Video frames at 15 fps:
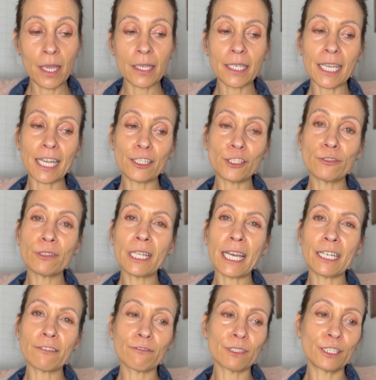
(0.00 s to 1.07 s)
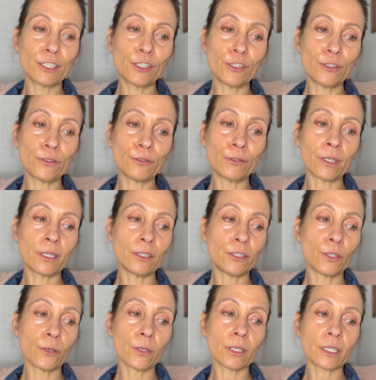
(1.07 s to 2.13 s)
Can you let it renew
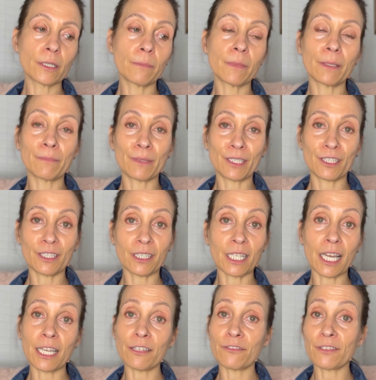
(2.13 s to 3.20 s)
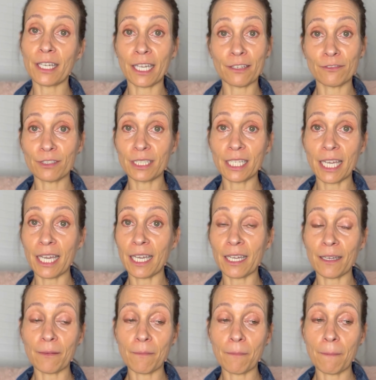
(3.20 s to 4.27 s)
your commitment to life every day?